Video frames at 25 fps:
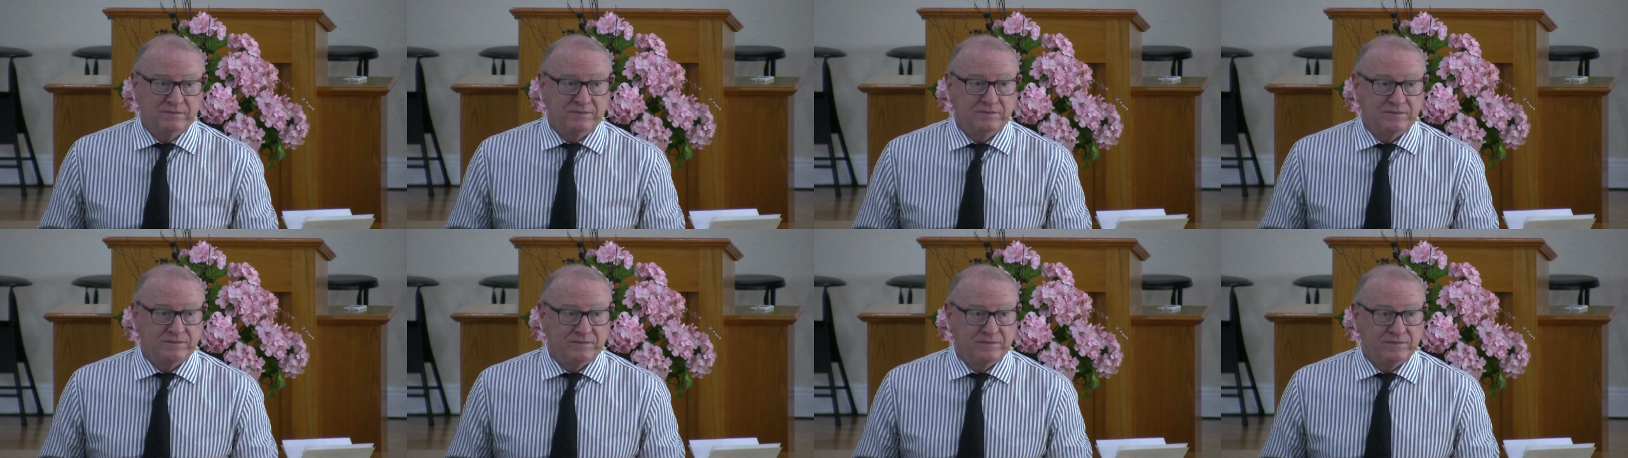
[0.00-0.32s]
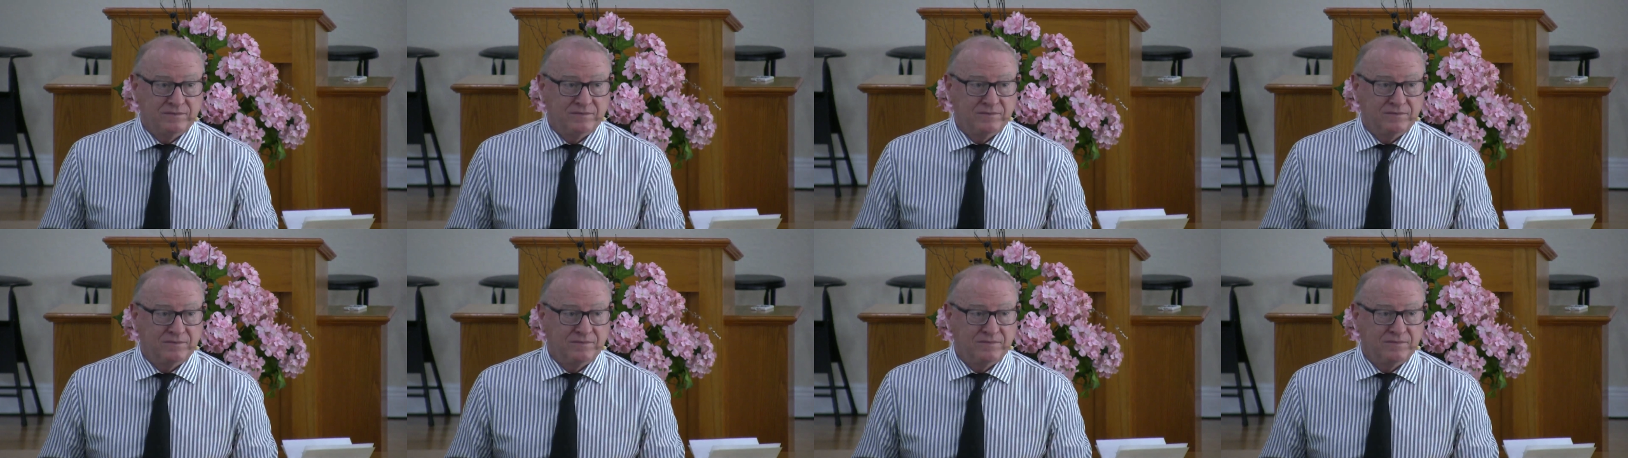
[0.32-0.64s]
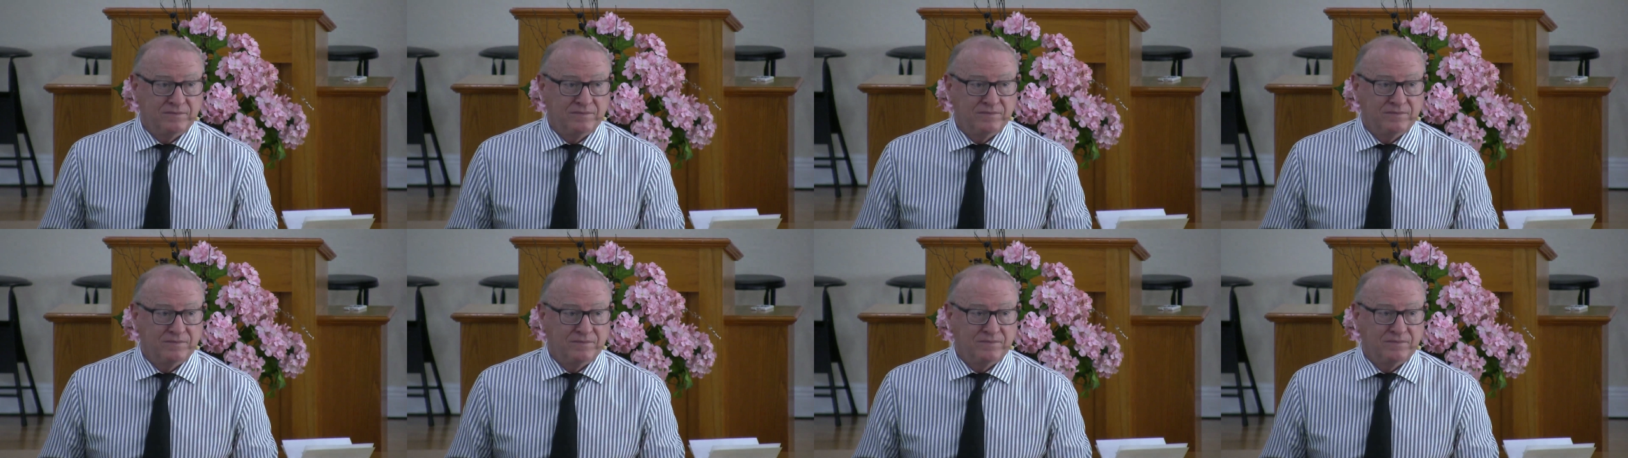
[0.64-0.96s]

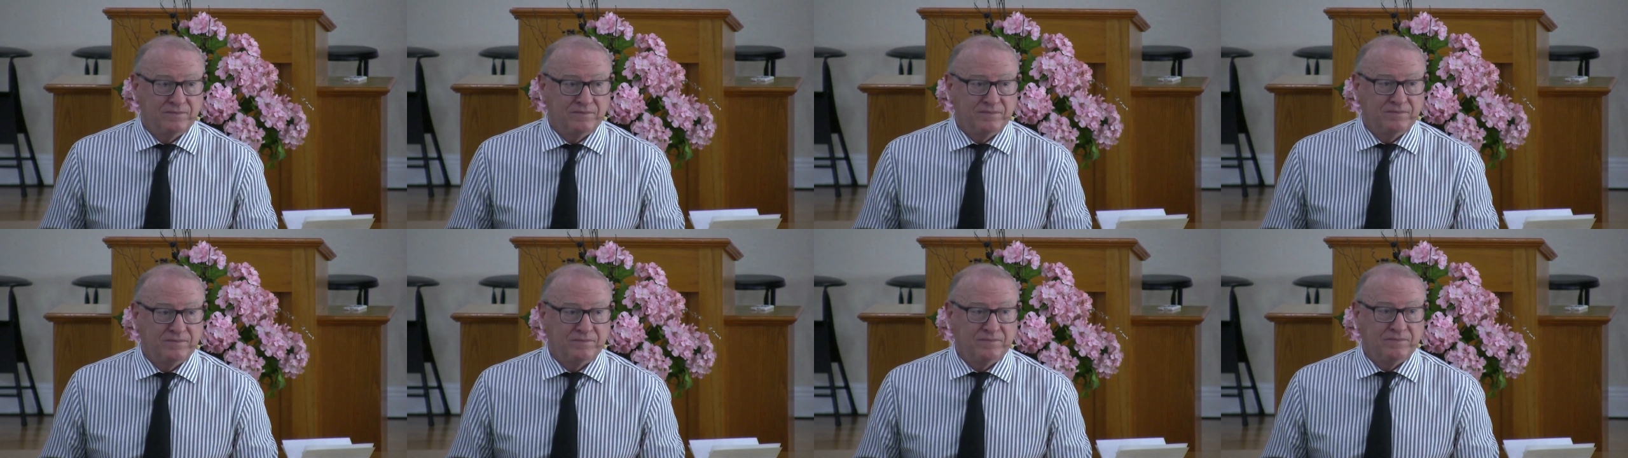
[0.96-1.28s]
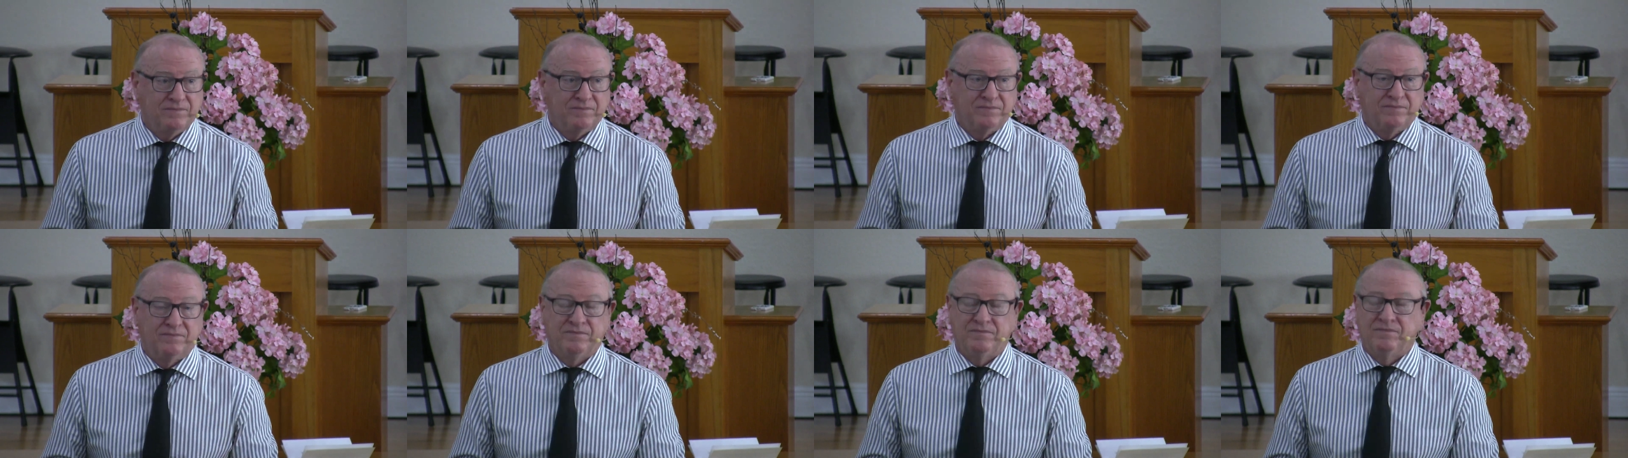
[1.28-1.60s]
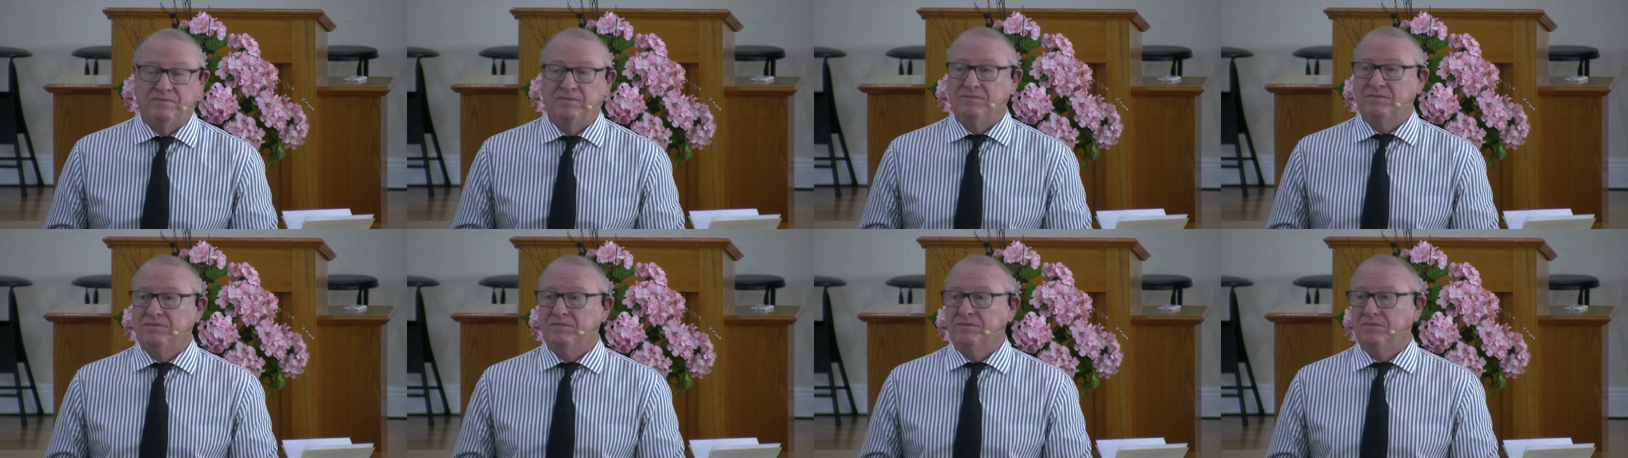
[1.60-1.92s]

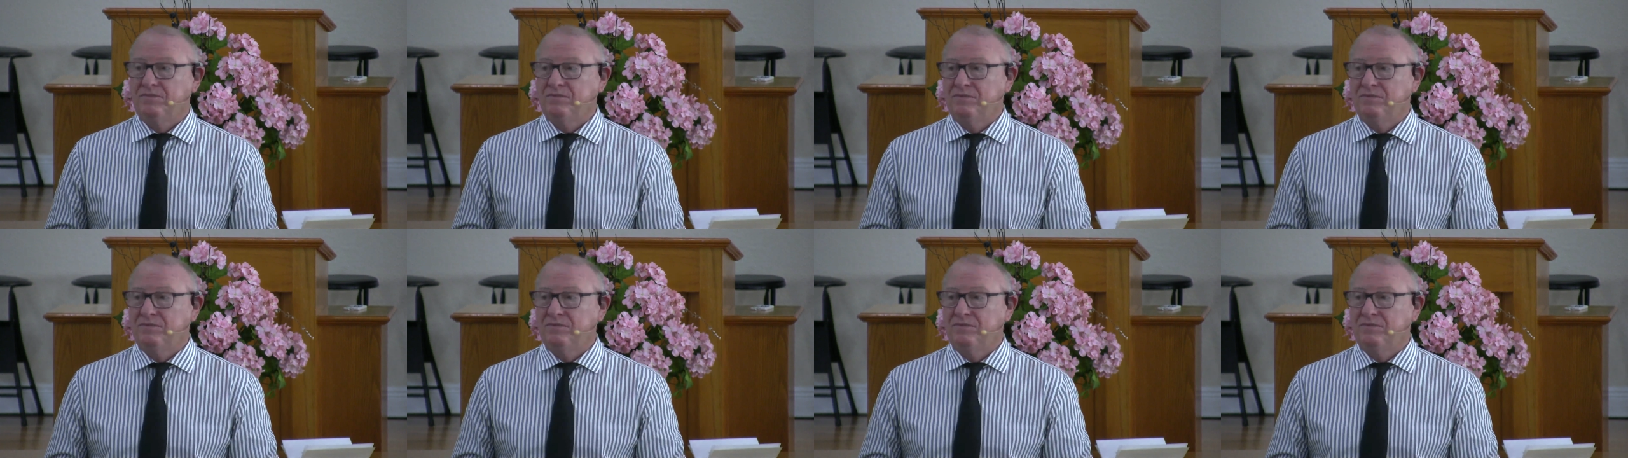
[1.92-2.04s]
(no one is talking)